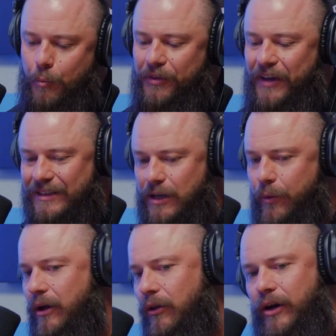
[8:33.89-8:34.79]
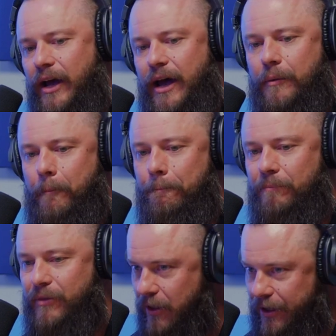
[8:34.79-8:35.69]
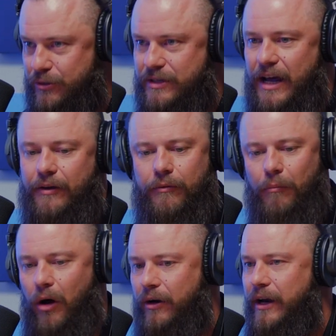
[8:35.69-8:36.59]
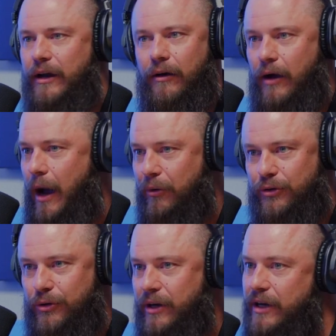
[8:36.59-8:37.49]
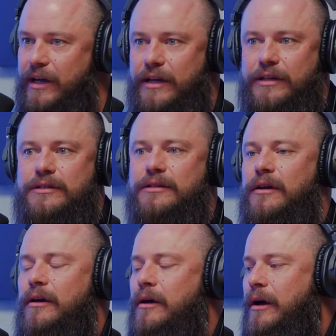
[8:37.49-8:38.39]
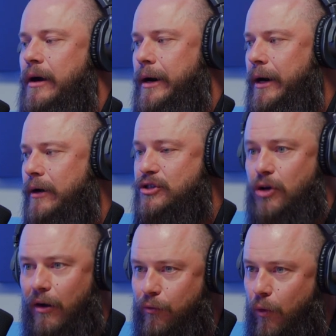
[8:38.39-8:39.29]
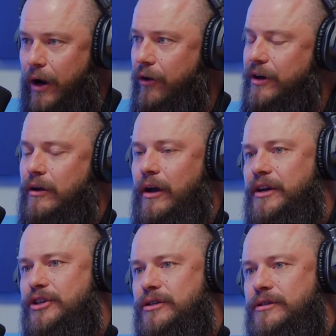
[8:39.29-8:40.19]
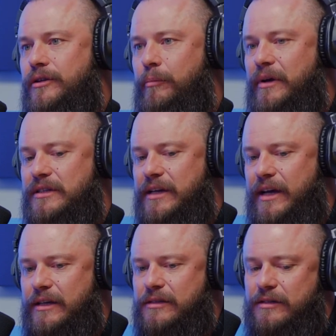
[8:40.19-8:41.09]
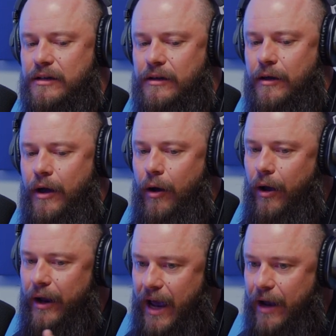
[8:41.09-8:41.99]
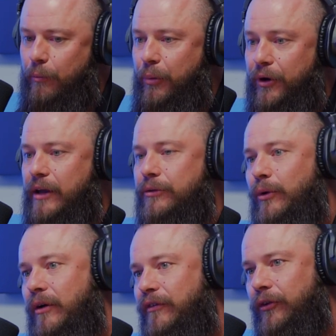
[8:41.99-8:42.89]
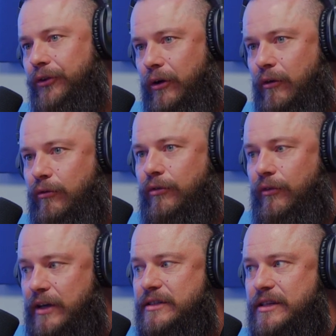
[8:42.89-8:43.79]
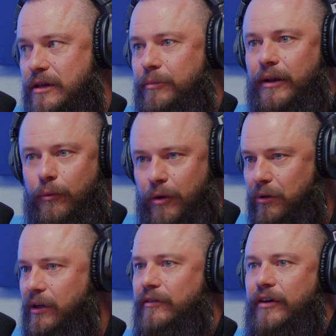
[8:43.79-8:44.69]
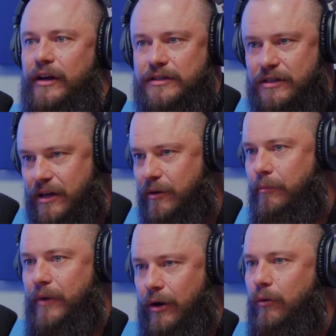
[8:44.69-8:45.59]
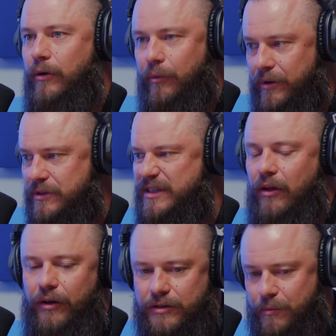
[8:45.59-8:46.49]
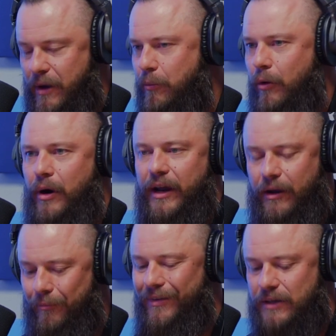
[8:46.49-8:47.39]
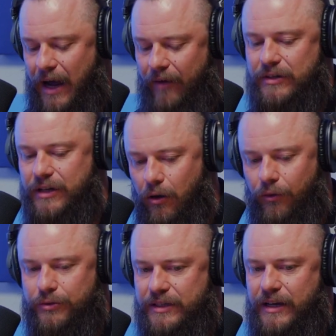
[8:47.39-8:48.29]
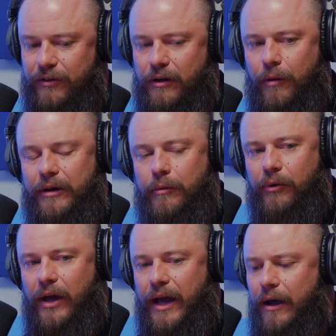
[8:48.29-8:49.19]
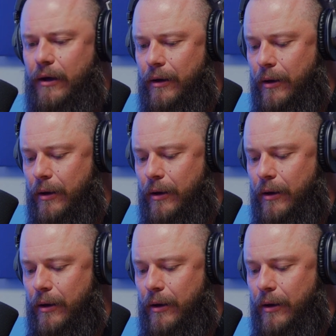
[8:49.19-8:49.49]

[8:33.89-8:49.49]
But that's how we look at, like you said, marketing opportunities, software additions to the business. Again, putting it through our filter of, is this something that we believe in? Is this going to, can we sell it? Does it make more money? Obviously, all those things have to come into play.